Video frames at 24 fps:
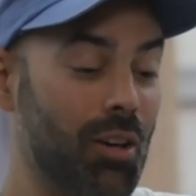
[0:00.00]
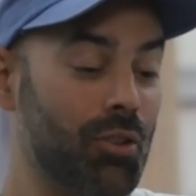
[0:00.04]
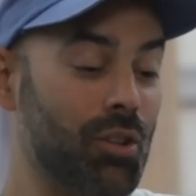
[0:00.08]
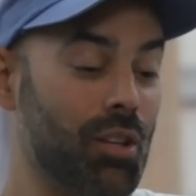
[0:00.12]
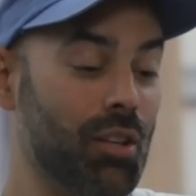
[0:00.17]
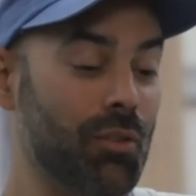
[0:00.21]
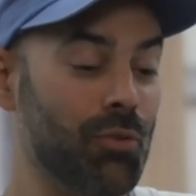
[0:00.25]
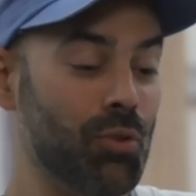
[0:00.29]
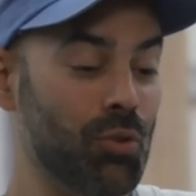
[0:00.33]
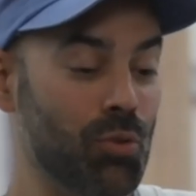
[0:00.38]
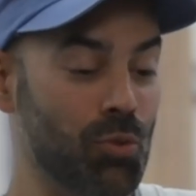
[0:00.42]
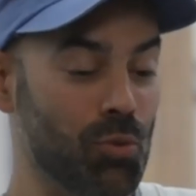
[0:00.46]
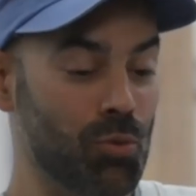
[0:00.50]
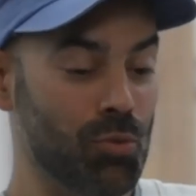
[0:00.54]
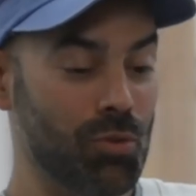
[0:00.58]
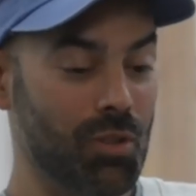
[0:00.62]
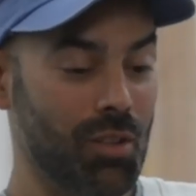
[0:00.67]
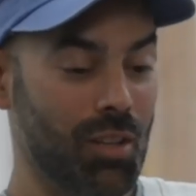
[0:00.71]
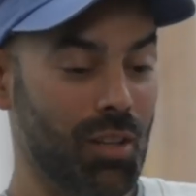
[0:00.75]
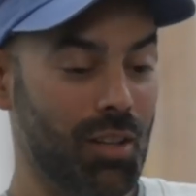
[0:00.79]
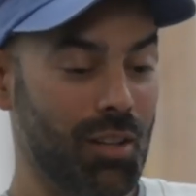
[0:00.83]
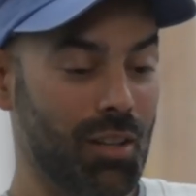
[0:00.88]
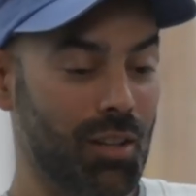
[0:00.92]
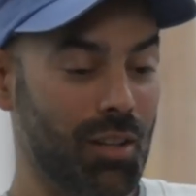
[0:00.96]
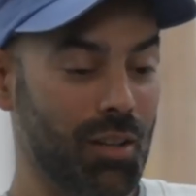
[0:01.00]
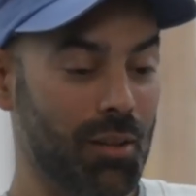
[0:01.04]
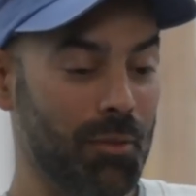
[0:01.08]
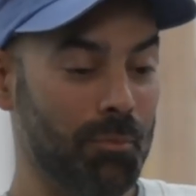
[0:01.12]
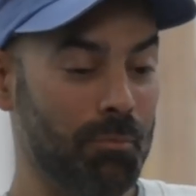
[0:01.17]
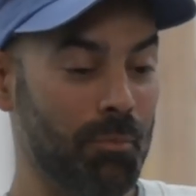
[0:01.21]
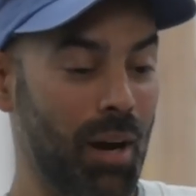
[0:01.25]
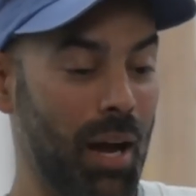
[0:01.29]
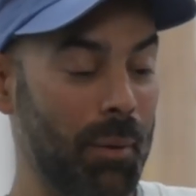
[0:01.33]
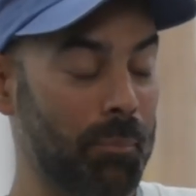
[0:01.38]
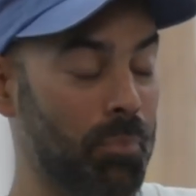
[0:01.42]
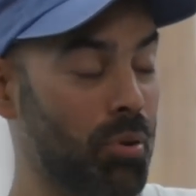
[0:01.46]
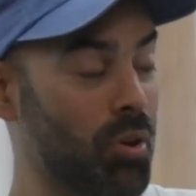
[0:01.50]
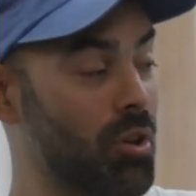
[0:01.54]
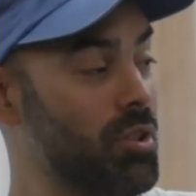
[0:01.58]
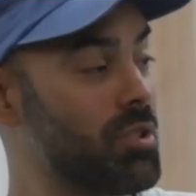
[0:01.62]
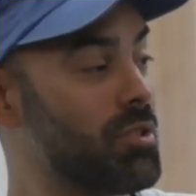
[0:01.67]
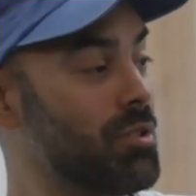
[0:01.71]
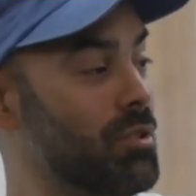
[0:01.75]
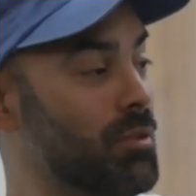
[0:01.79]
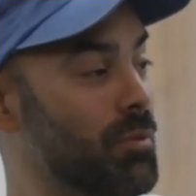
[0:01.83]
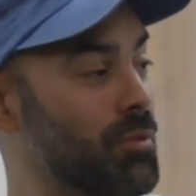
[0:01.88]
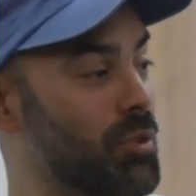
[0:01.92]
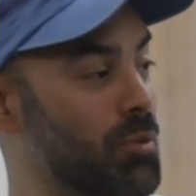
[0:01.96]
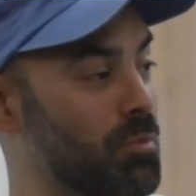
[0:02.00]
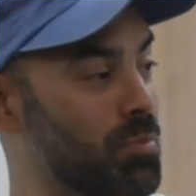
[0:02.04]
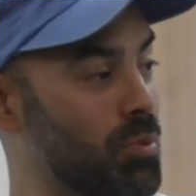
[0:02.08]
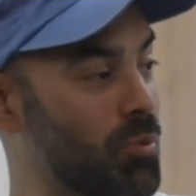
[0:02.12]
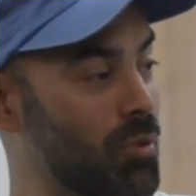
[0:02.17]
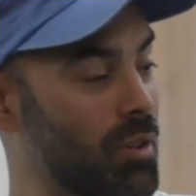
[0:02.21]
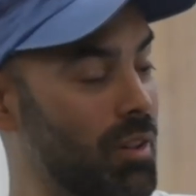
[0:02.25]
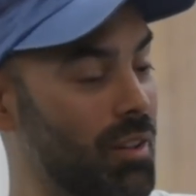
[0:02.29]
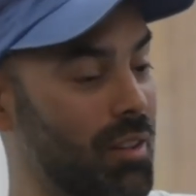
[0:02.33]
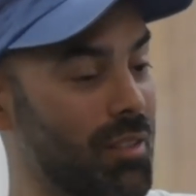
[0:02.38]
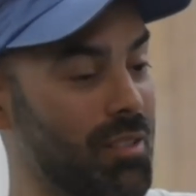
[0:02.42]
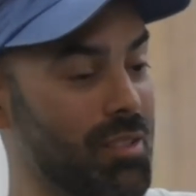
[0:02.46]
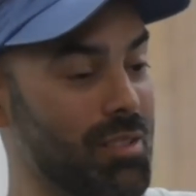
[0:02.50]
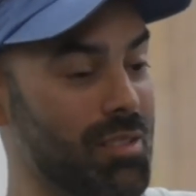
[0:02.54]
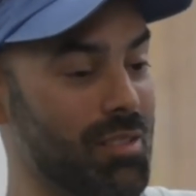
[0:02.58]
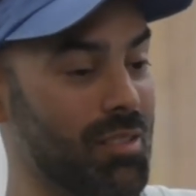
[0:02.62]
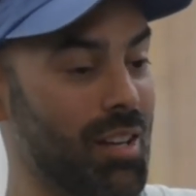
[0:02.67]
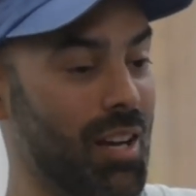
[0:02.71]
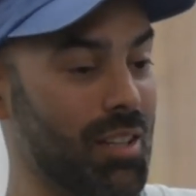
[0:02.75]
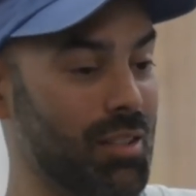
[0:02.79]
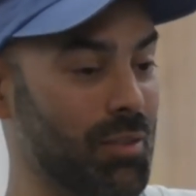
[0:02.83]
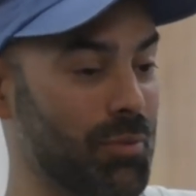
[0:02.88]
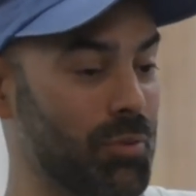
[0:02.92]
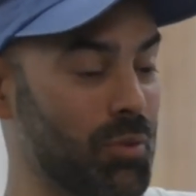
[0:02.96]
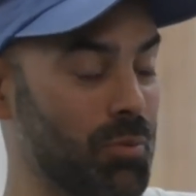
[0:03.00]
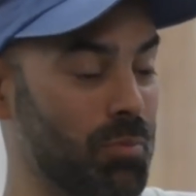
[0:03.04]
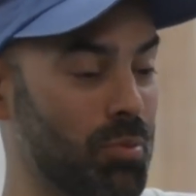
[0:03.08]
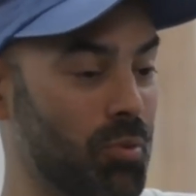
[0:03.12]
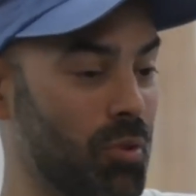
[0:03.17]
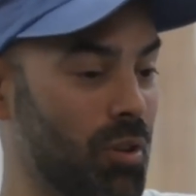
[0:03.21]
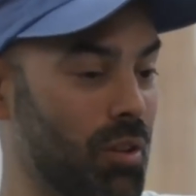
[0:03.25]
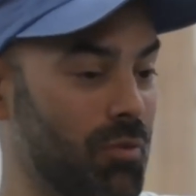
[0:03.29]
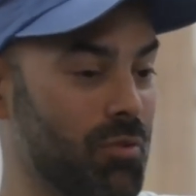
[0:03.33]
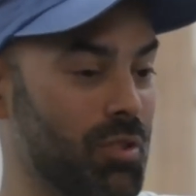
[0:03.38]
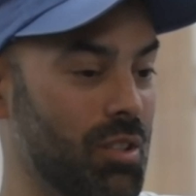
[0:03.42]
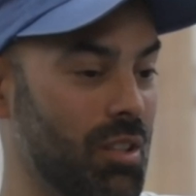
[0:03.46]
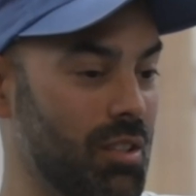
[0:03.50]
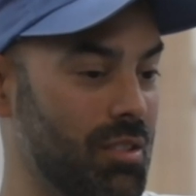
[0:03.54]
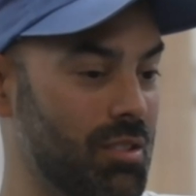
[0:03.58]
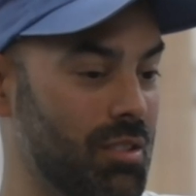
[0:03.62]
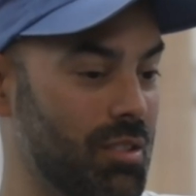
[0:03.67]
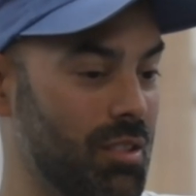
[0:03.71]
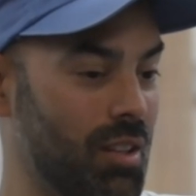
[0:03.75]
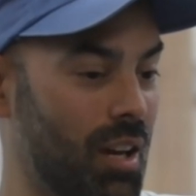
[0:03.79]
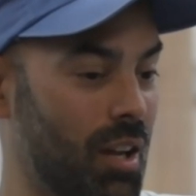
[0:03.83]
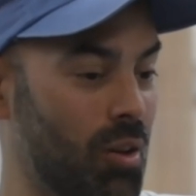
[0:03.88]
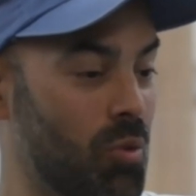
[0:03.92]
I'll give you my personal viewpoint, and this is not the viewpoint of Yeezy.